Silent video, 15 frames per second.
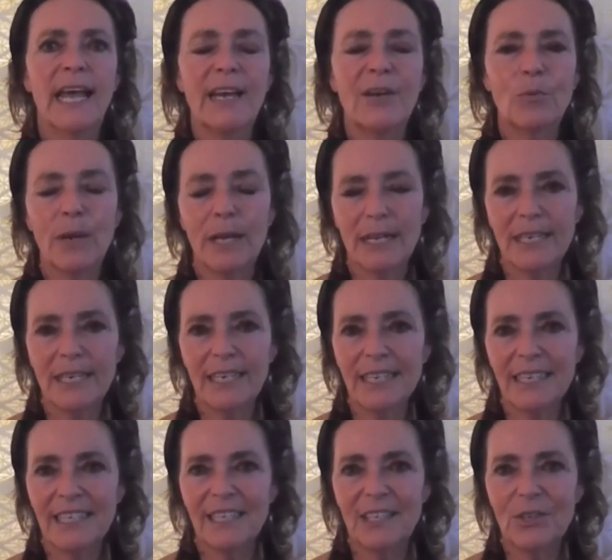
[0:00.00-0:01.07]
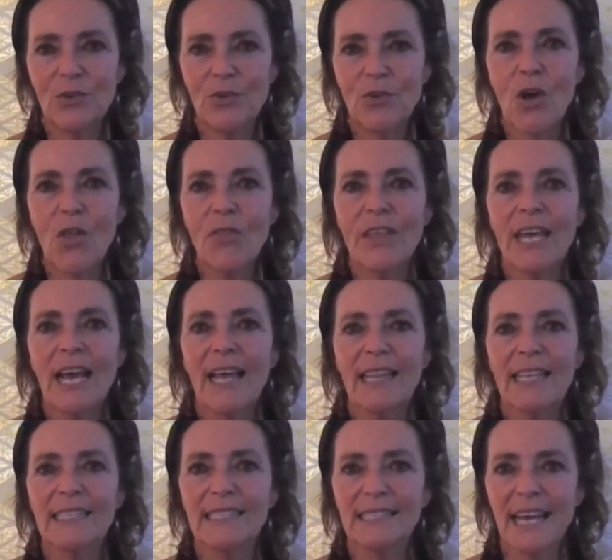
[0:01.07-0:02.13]
and when you're on the
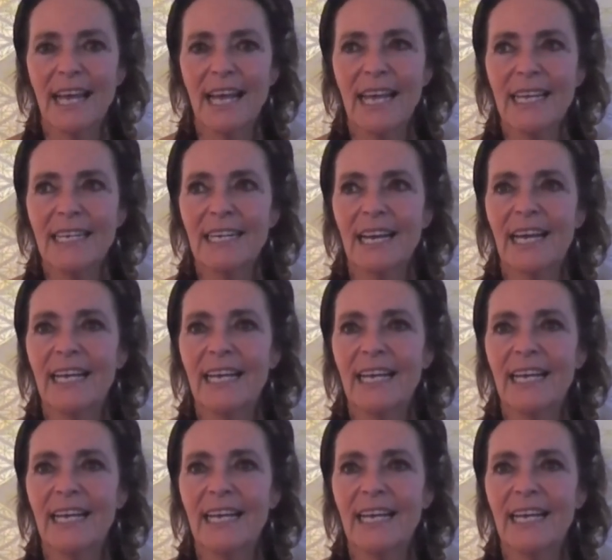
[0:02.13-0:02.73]
other side,